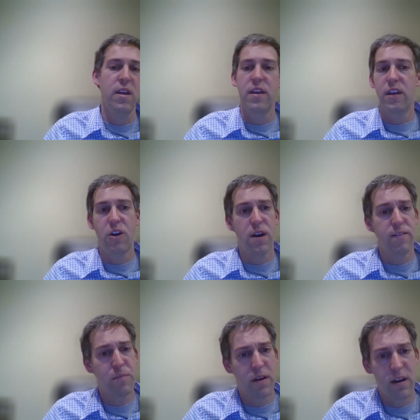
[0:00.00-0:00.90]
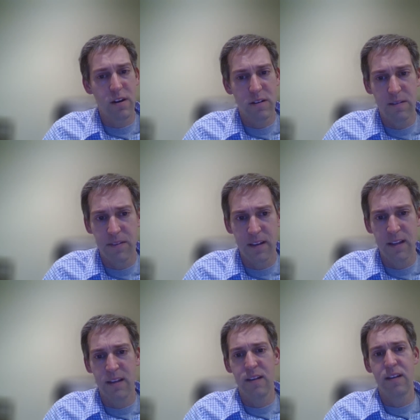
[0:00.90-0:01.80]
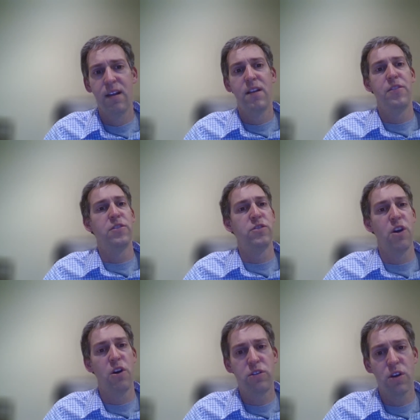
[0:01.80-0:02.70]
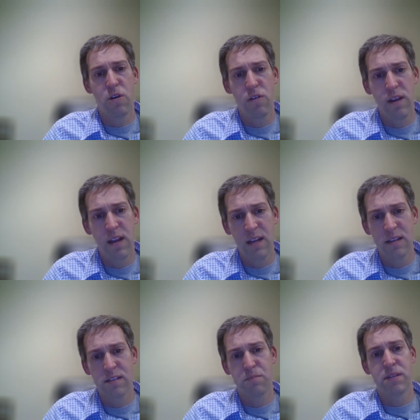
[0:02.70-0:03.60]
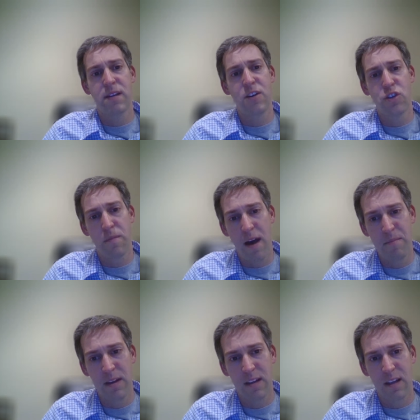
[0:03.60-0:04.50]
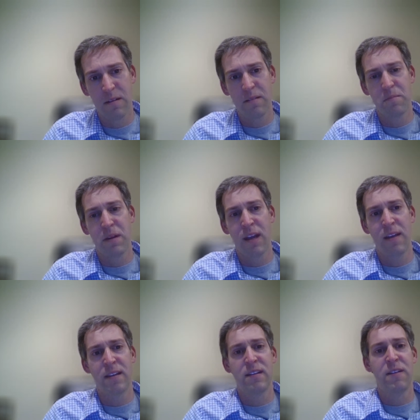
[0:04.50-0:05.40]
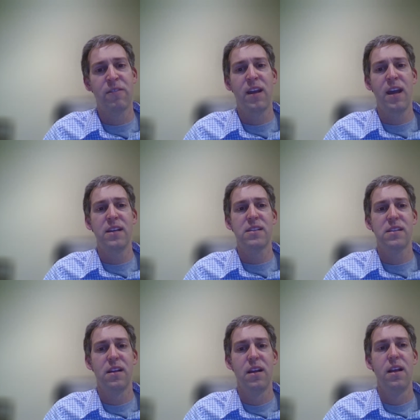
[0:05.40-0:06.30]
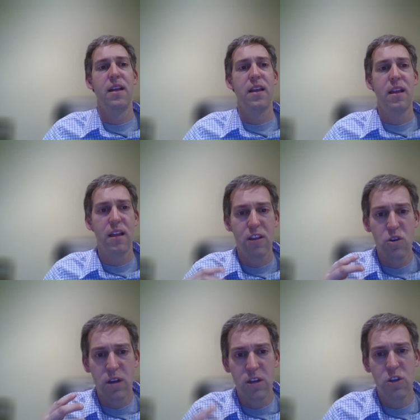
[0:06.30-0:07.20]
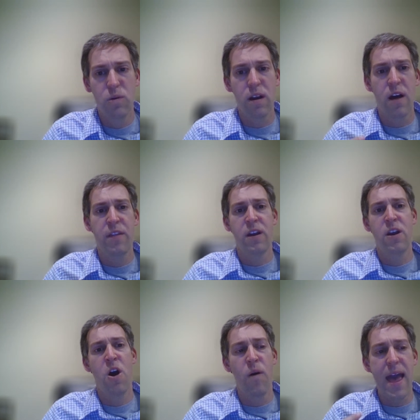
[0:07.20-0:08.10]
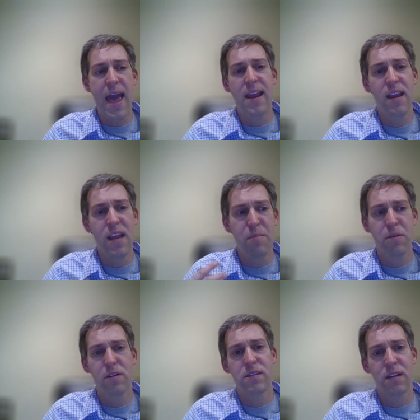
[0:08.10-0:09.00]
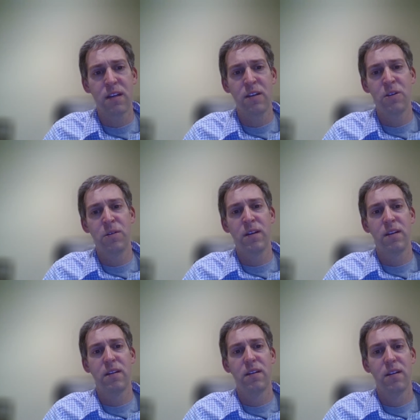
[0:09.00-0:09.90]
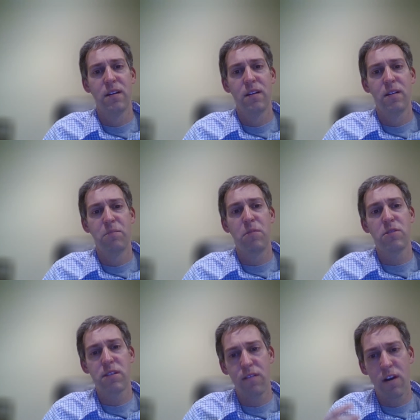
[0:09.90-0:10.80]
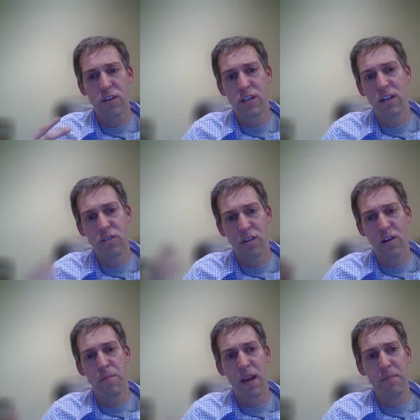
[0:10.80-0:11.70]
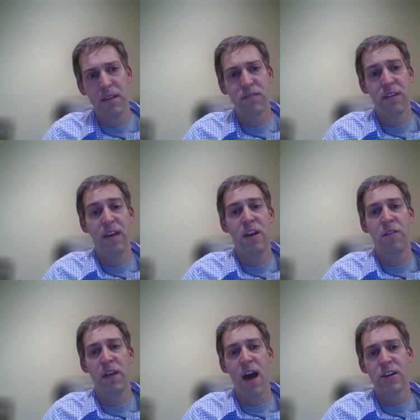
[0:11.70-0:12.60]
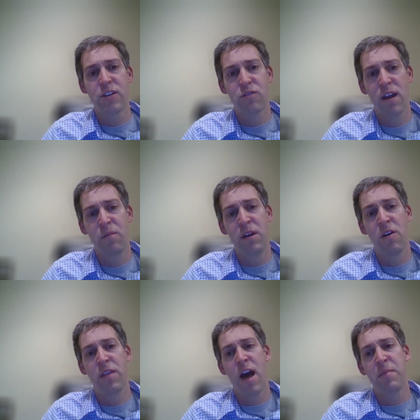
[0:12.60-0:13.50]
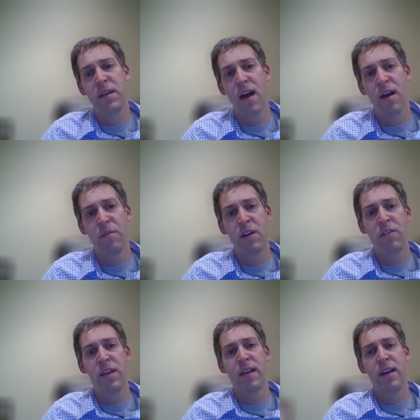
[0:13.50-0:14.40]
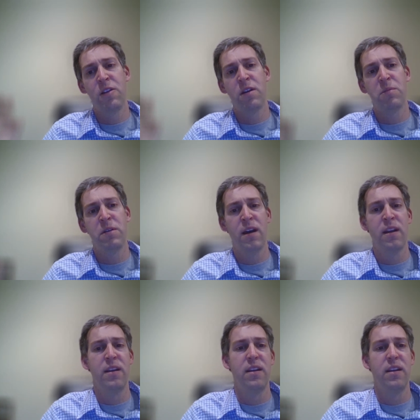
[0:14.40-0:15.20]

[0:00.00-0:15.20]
You don't have to put on your tefillin. There's no Torah readings besides Shabbat mincha, but again, that's a different case. You can do it on the go. Any person can do it. Most of our children are B'nai Mitzvah. They know the Ashrei, we know the Amidah, we know the Aleinu, and we're done.